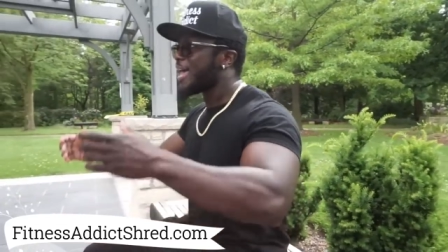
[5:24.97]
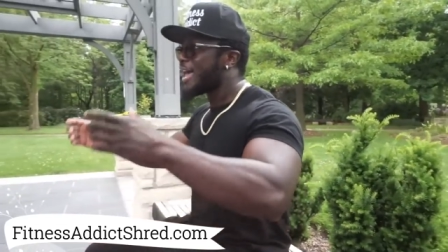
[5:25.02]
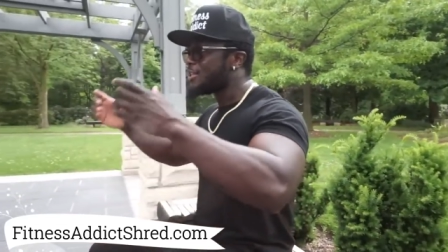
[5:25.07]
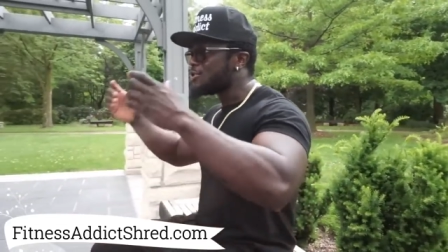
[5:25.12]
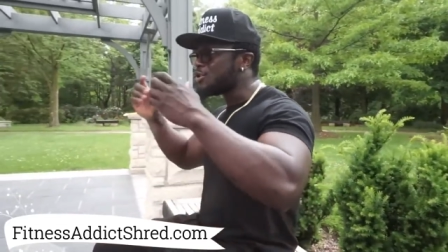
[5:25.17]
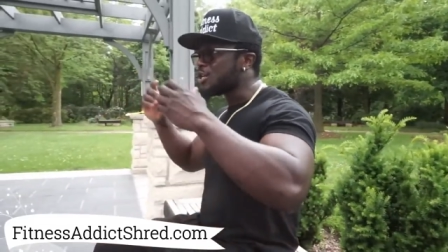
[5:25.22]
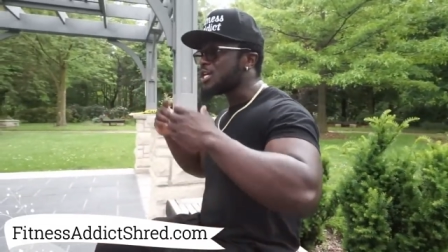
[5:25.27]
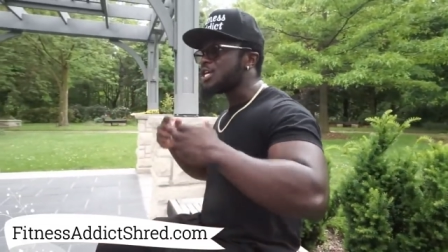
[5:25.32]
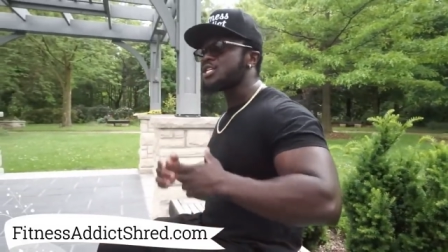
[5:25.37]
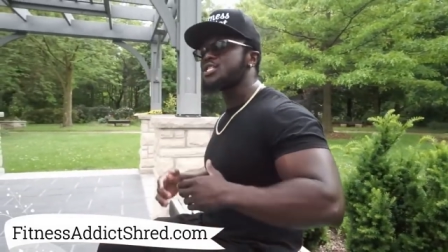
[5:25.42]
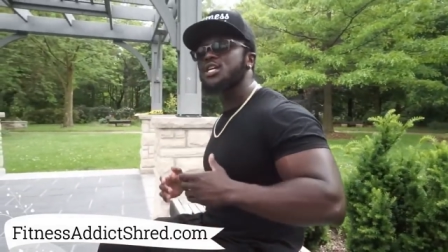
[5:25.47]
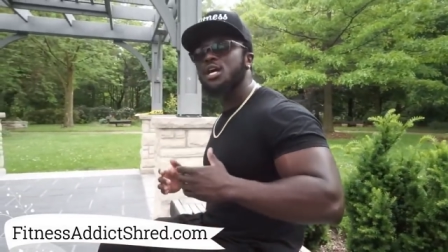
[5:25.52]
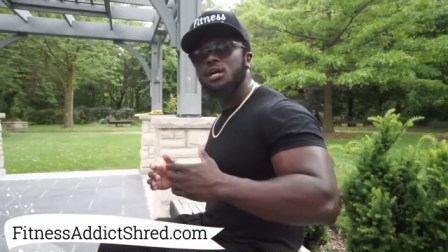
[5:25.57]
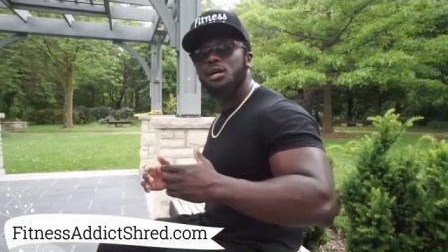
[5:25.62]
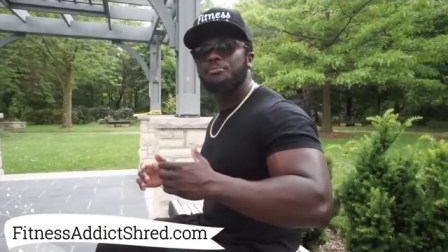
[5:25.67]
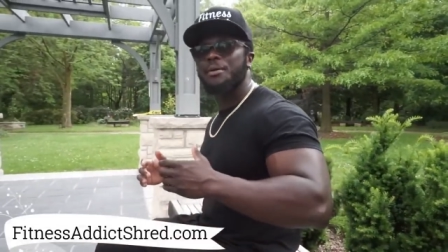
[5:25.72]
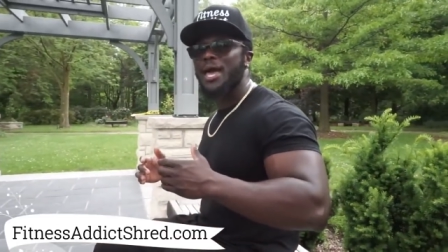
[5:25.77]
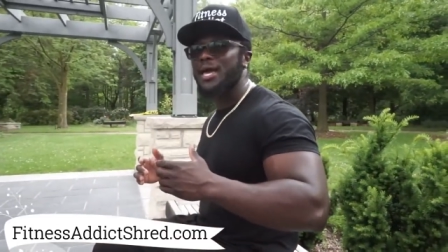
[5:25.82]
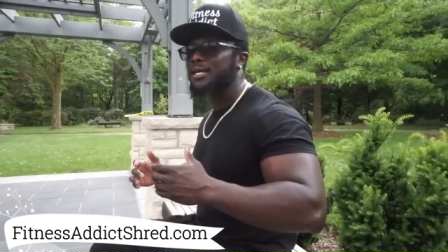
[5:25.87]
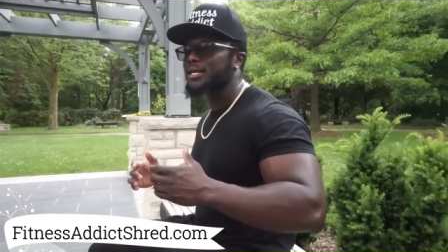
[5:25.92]
and you eat
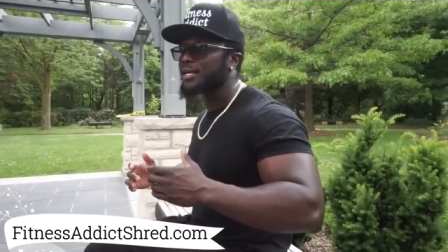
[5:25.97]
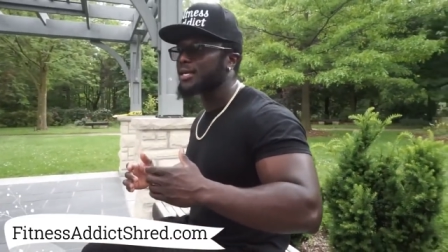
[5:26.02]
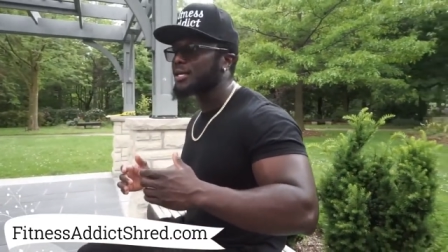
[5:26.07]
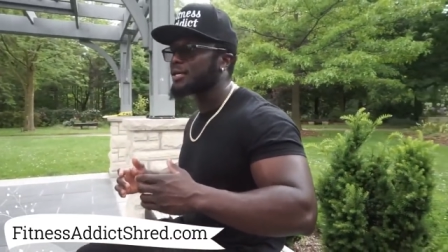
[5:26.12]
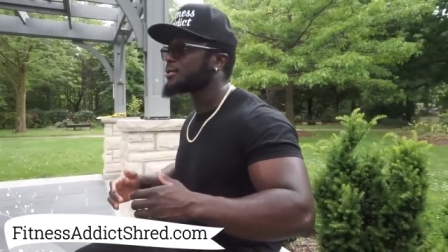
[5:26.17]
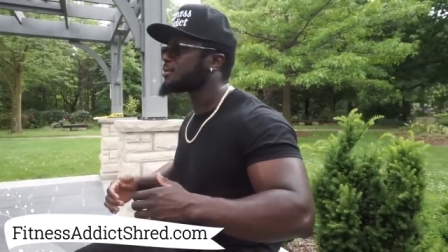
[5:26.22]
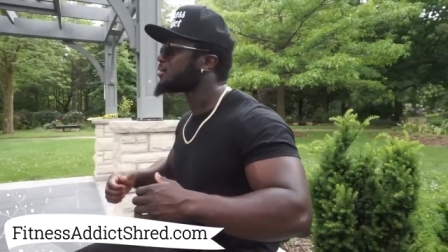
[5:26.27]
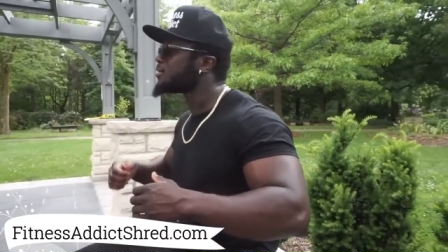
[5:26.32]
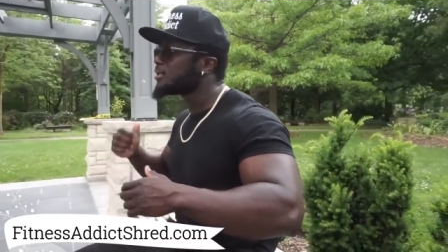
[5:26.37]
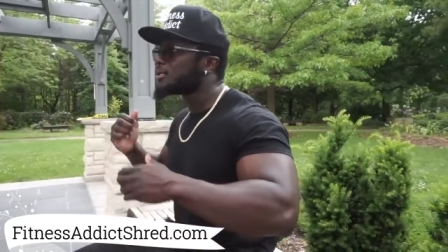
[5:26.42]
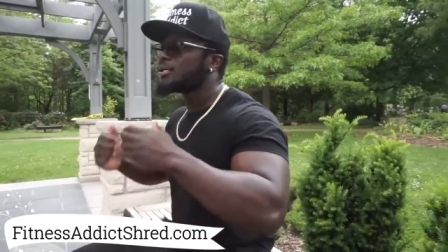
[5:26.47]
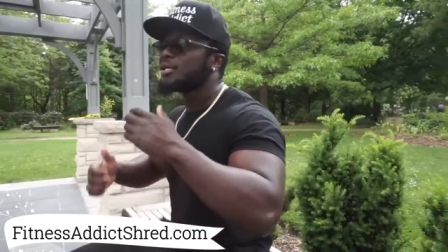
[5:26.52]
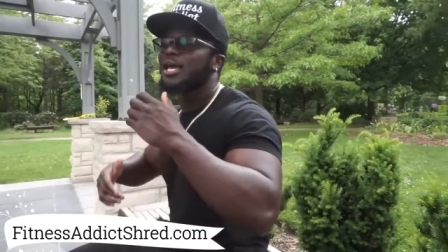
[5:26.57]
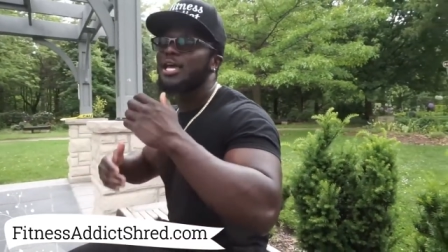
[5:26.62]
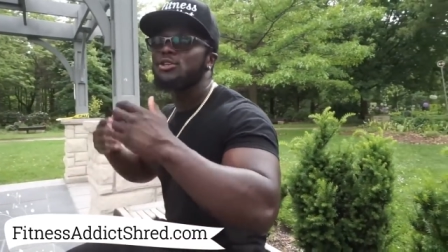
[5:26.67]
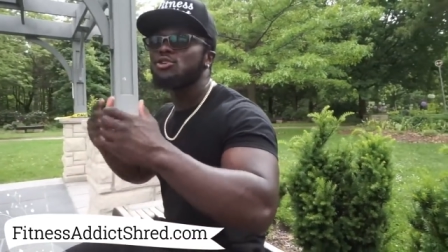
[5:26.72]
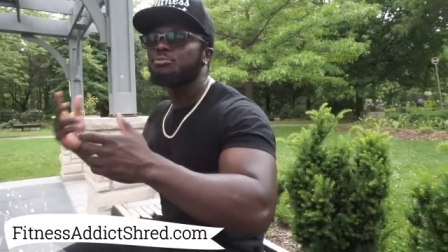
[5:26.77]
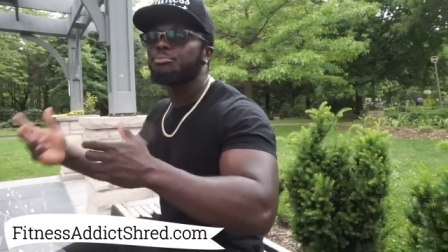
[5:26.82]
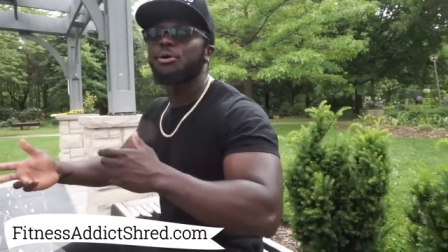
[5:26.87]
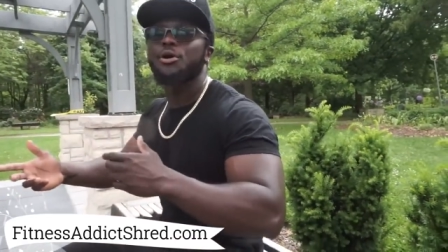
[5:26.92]
junk back again.
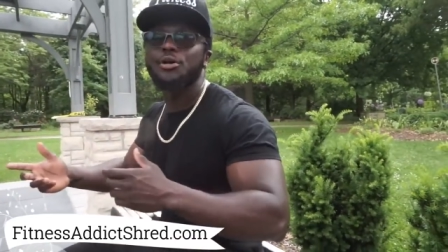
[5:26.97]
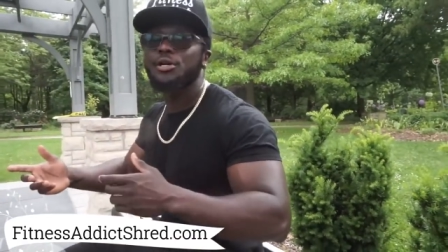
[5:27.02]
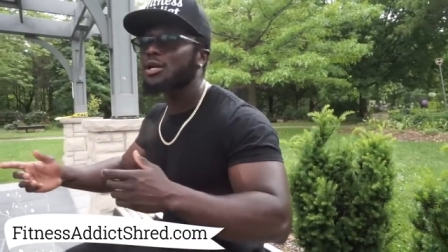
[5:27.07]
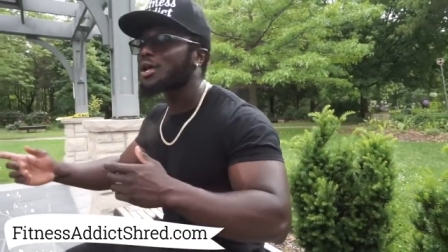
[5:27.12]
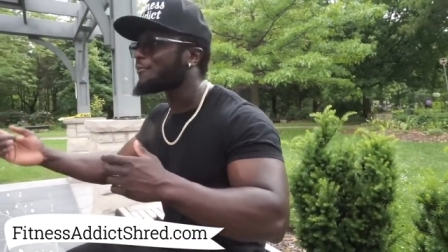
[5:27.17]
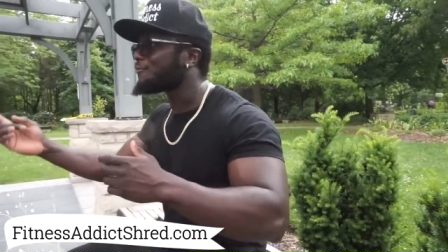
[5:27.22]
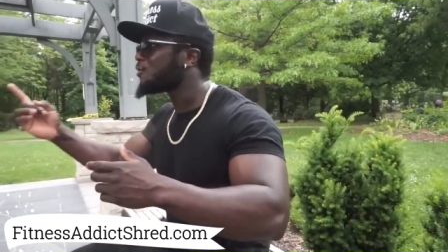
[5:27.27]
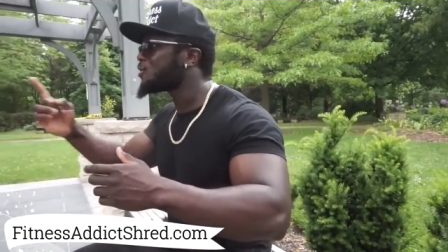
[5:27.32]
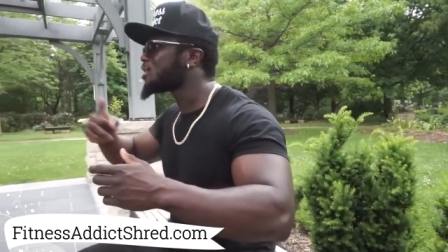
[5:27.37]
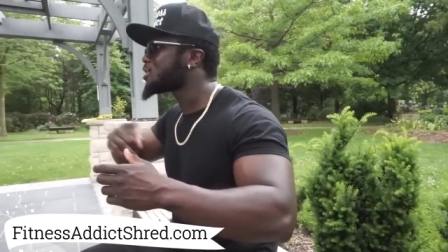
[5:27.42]
And you burn it off.